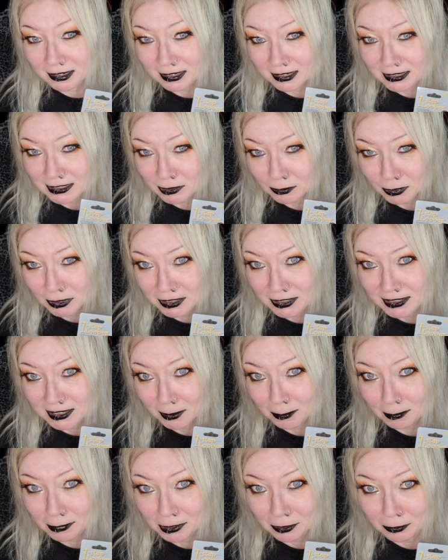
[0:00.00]
It's a
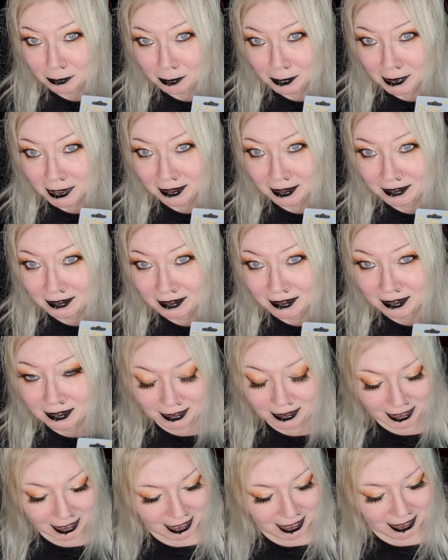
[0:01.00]
one-step looper,
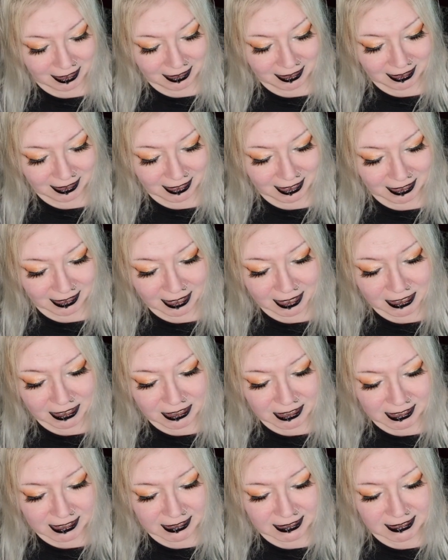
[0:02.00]
and I
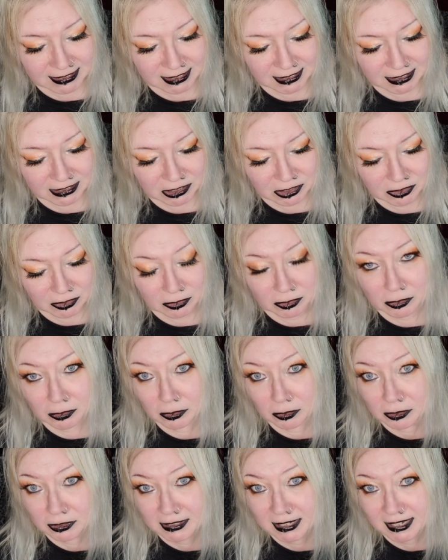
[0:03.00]
actually decided
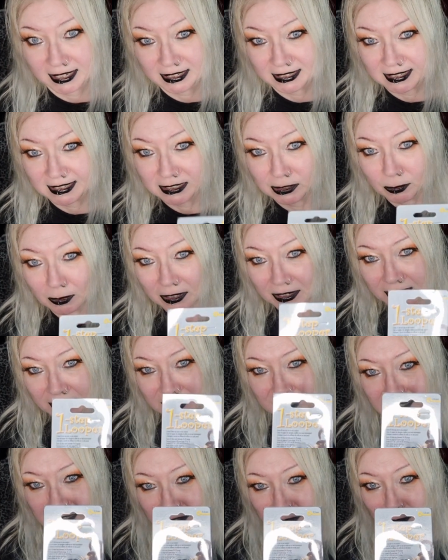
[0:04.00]
to take this one that
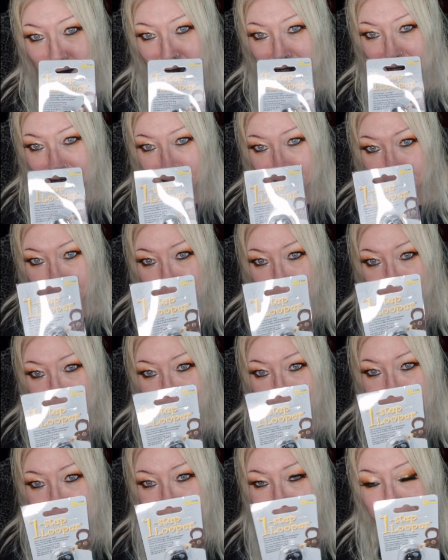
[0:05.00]
is
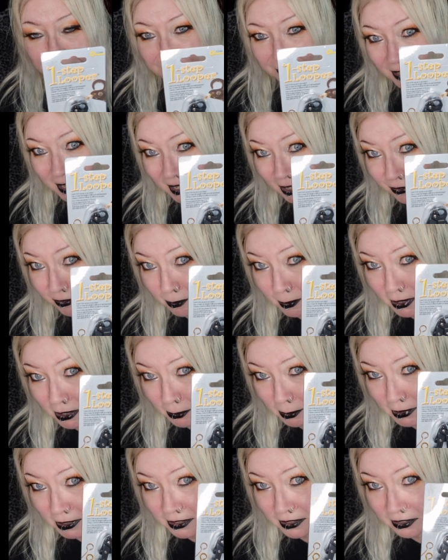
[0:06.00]
1.5
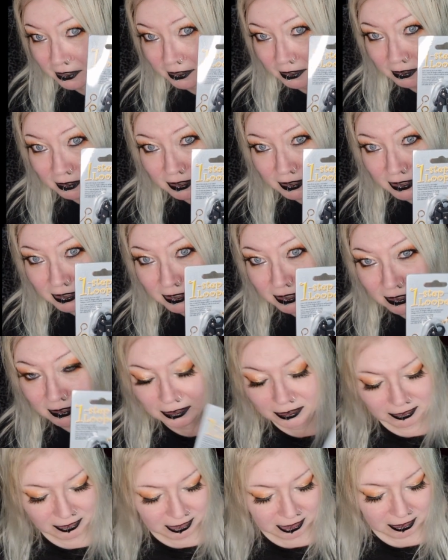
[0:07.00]
millimeters.
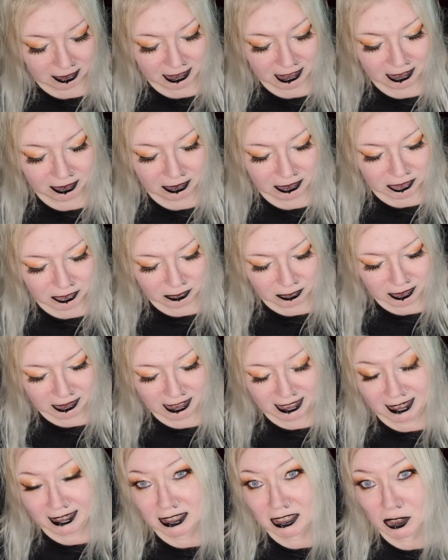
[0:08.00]
So you're gonna do
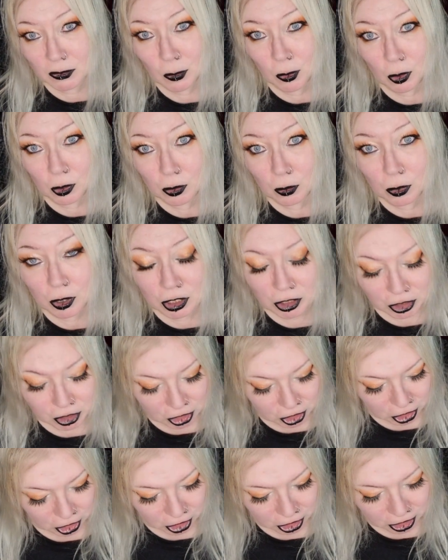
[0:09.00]
like smaller
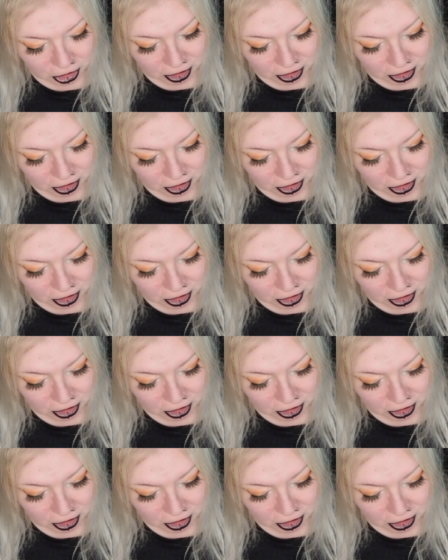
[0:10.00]
ones,